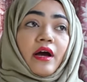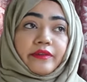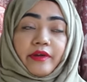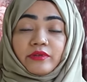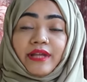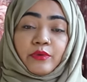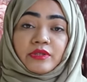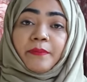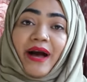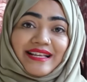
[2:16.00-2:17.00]
was
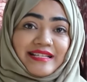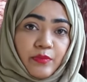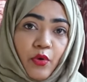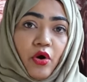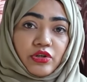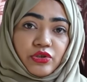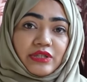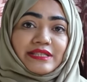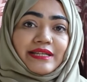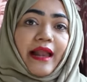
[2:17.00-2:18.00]
a past box, you
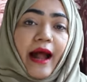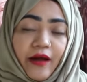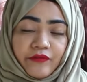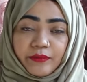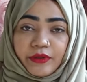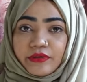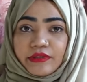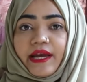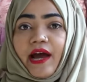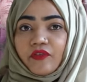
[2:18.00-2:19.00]
can still have it because
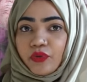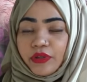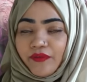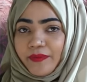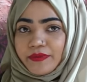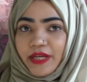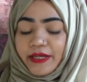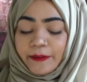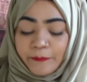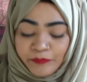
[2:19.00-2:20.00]
they have it on their
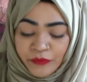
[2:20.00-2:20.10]
website.